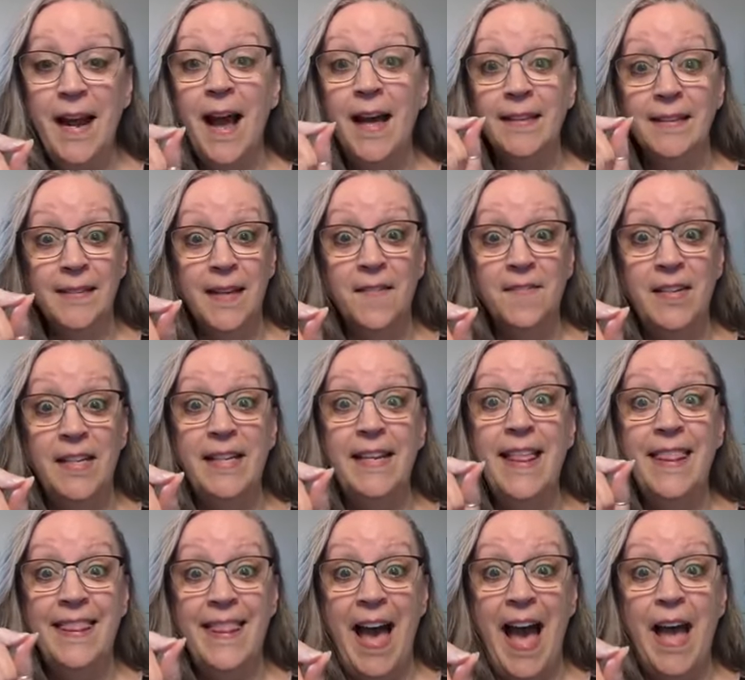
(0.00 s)
I love it
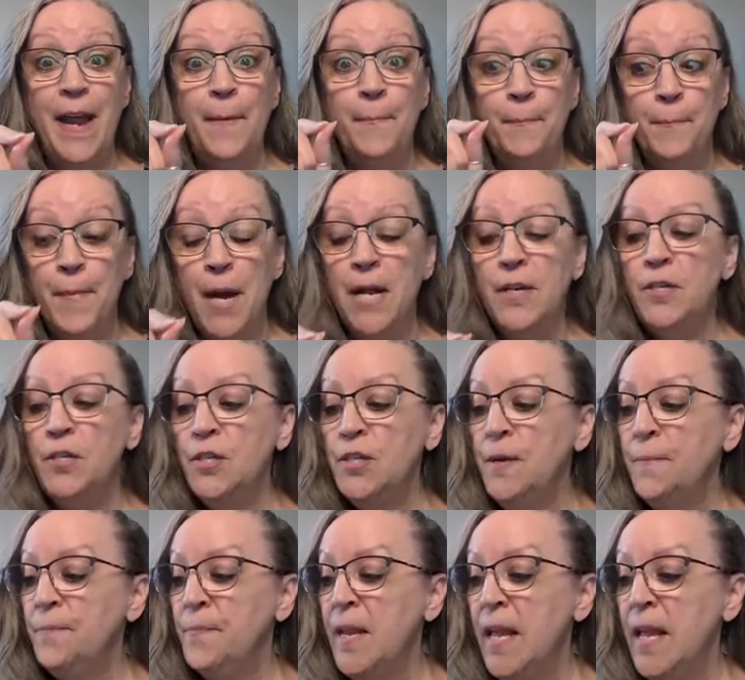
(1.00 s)
that much.